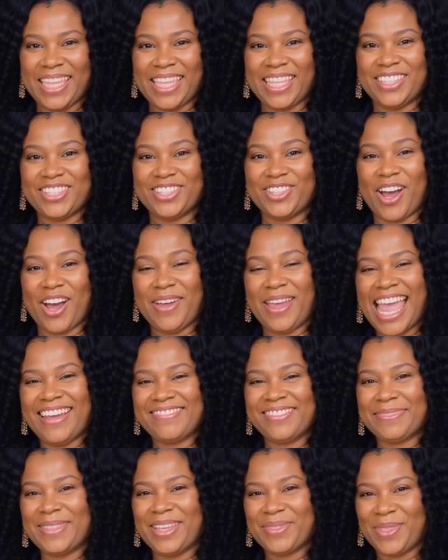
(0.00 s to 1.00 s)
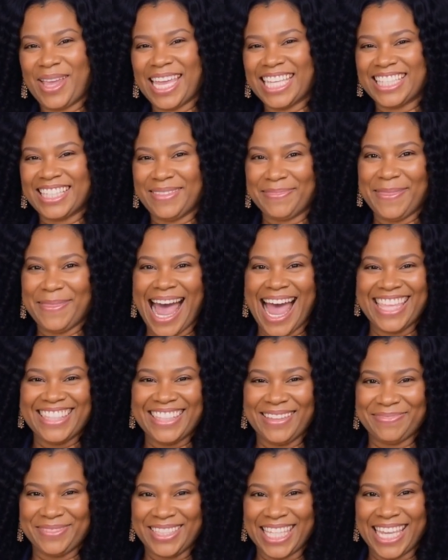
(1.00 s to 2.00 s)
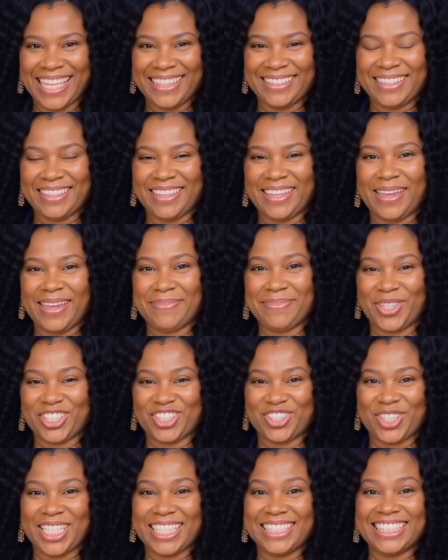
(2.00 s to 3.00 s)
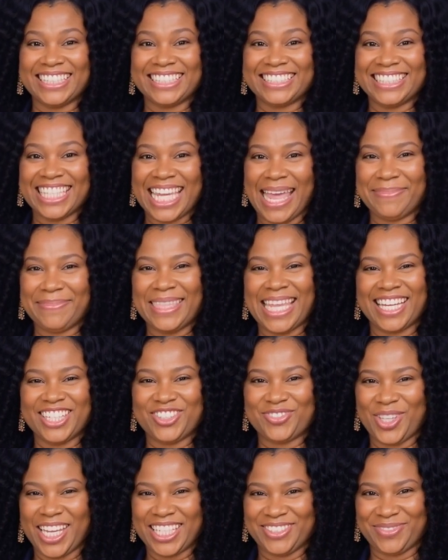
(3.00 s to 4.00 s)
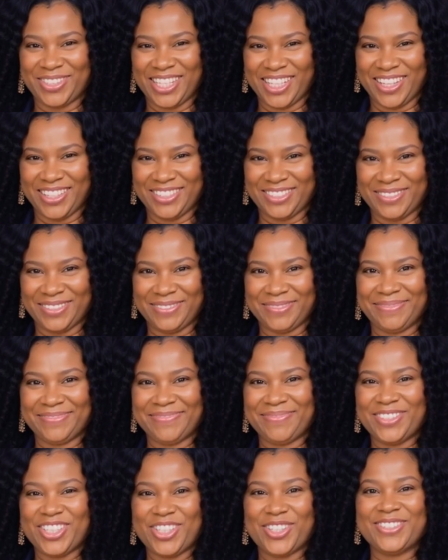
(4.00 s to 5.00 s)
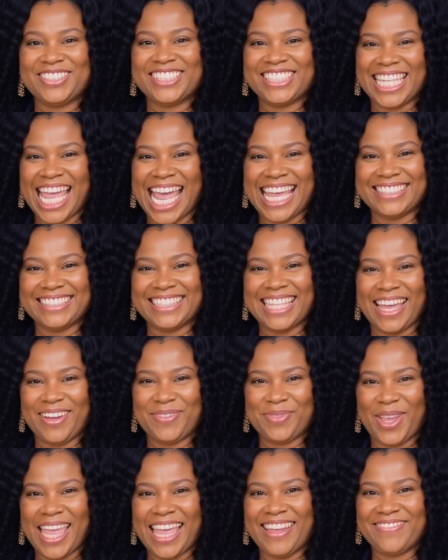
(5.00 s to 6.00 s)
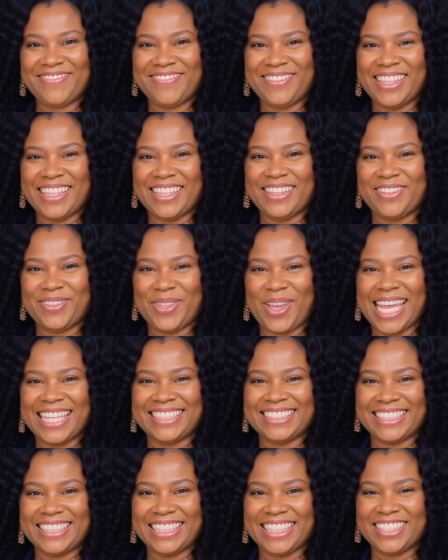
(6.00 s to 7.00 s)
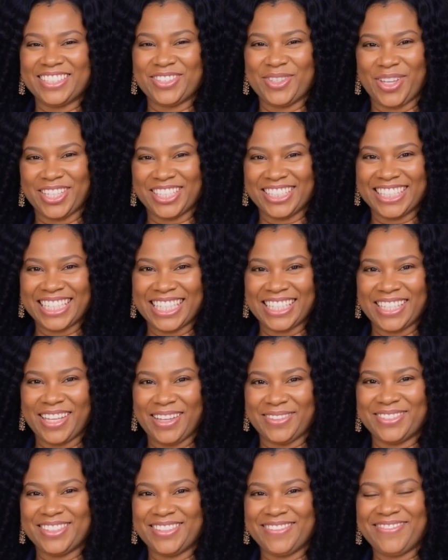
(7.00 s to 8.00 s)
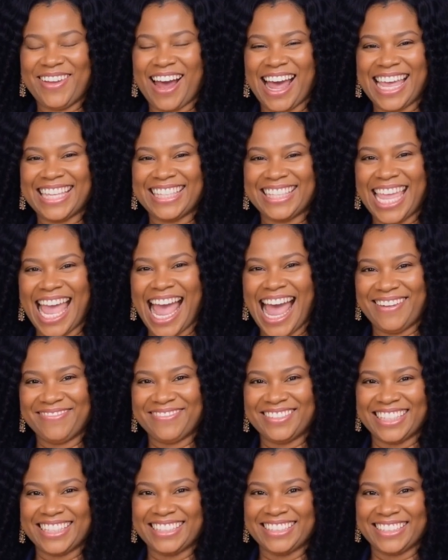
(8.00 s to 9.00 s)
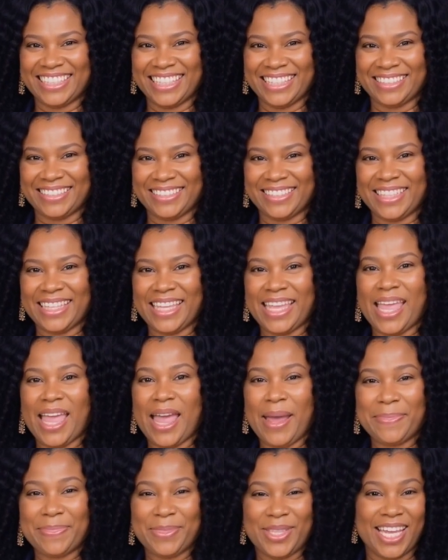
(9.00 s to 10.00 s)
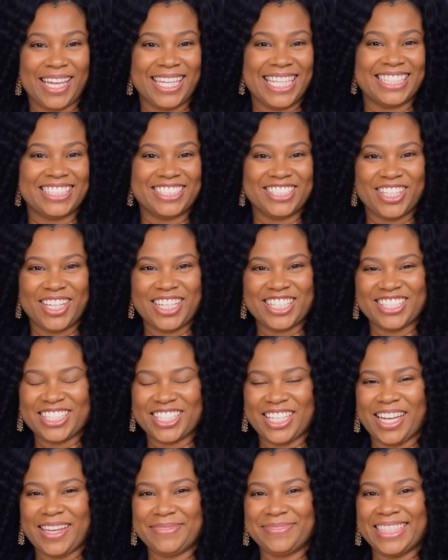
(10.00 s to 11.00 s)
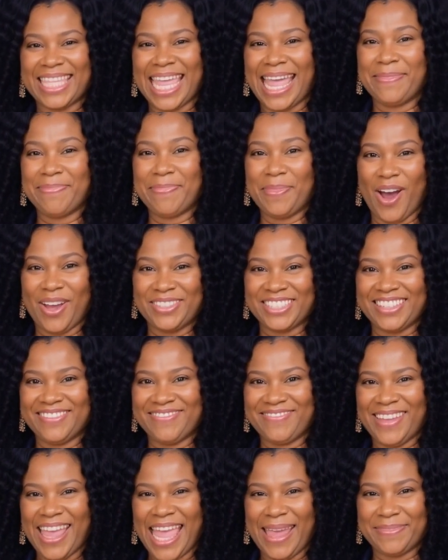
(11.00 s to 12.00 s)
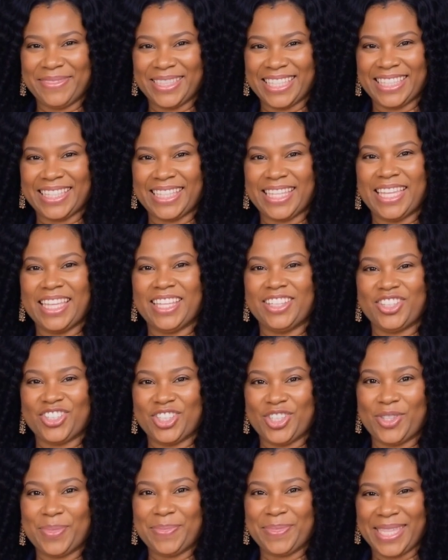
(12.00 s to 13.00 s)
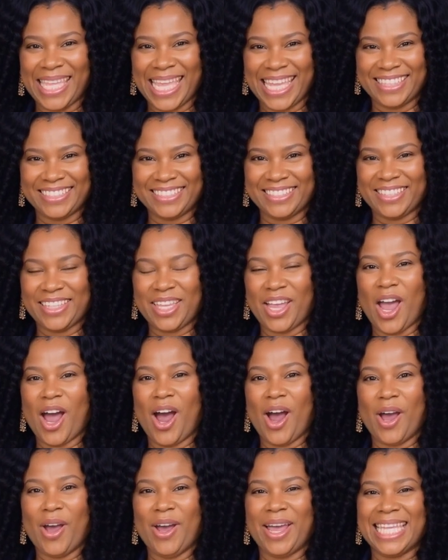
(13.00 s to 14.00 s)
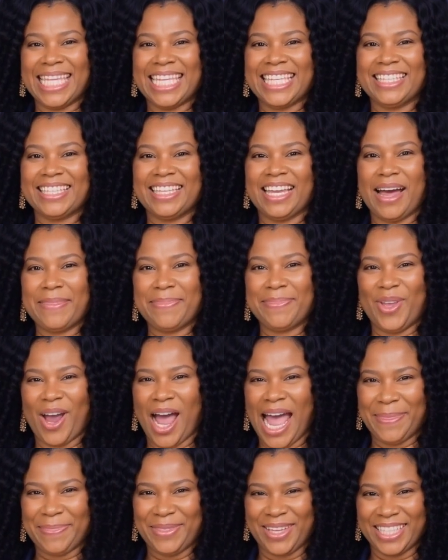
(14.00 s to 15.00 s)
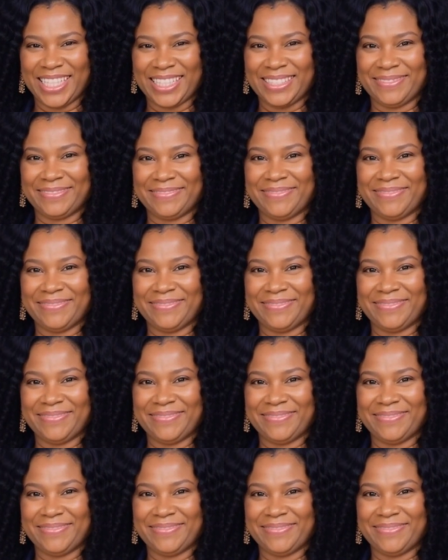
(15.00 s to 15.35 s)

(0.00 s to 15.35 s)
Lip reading: You don't have to be ready to buy them yet, but treat this step like a dress rehearsal. Use sites like Redfin, Craigslist, or Zillow to find live listings. Plug in search terms like multifamily, duplex, or income property.